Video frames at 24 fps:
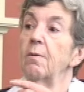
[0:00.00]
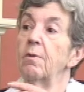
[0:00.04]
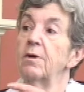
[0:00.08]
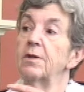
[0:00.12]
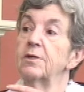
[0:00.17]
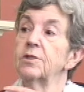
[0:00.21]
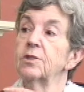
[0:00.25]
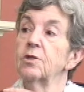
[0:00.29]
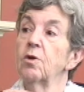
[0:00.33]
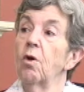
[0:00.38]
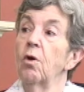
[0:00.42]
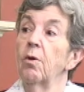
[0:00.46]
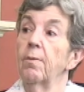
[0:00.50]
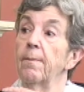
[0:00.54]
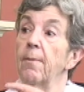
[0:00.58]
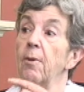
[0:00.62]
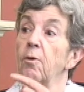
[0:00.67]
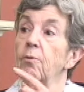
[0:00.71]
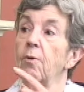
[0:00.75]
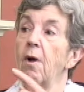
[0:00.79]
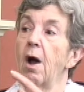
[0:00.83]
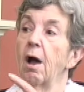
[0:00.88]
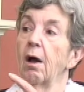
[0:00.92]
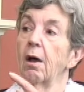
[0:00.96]
One is called
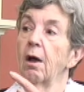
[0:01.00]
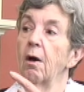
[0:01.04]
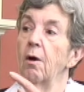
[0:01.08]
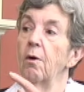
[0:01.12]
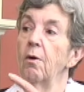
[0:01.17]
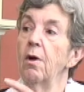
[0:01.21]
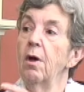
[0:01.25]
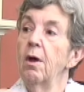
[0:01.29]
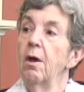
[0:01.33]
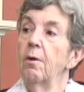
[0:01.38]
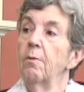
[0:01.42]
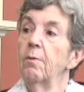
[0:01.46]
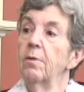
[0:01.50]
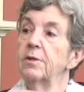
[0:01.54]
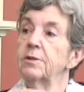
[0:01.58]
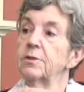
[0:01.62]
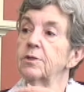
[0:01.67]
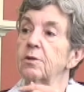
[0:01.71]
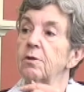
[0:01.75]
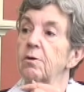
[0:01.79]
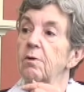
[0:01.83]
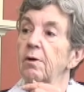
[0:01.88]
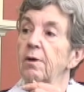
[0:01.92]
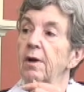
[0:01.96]
Morocco,
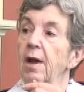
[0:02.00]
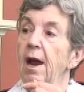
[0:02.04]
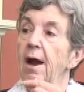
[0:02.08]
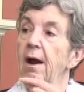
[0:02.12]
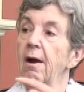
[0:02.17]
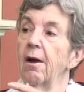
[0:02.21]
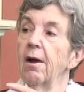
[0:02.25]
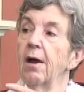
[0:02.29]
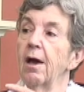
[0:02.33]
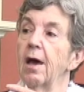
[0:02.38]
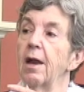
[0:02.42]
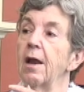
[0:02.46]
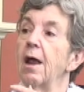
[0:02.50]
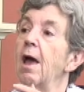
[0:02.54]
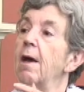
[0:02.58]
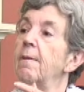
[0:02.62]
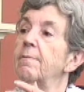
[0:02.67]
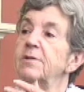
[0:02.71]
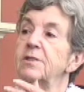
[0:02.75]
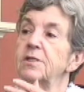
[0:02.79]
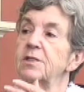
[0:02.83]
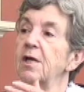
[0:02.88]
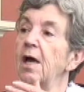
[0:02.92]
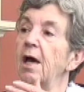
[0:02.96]
one's called Aragon.
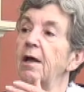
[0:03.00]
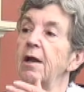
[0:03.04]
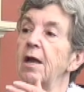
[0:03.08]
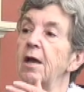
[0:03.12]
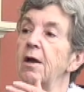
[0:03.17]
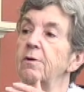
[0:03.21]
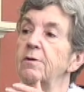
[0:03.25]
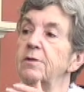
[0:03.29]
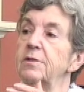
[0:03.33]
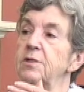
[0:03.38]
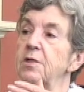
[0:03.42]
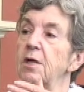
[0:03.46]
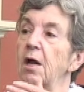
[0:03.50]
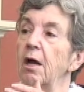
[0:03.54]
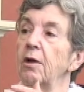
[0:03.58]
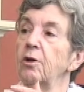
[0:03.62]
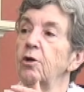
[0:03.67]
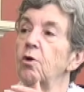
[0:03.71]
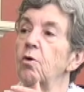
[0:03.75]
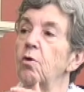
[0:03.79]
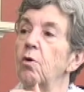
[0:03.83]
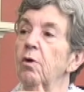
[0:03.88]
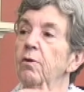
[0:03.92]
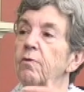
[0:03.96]
Bassanio is
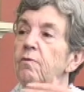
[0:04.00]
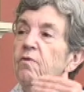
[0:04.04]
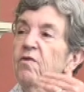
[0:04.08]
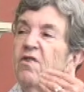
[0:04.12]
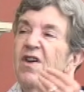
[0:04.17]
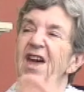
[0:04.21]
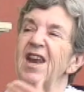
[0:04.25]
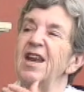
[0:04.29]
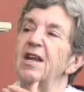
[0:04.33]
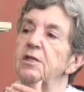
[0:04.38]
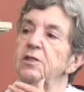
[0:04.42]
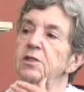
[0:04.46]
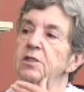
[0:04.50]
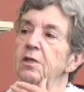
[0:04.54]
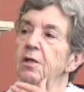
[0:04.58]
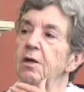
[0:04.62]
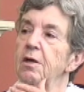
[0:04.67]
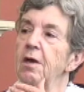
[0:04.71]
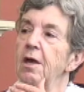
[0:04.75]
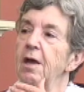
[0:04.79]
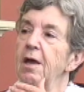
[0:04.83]
not called Venice.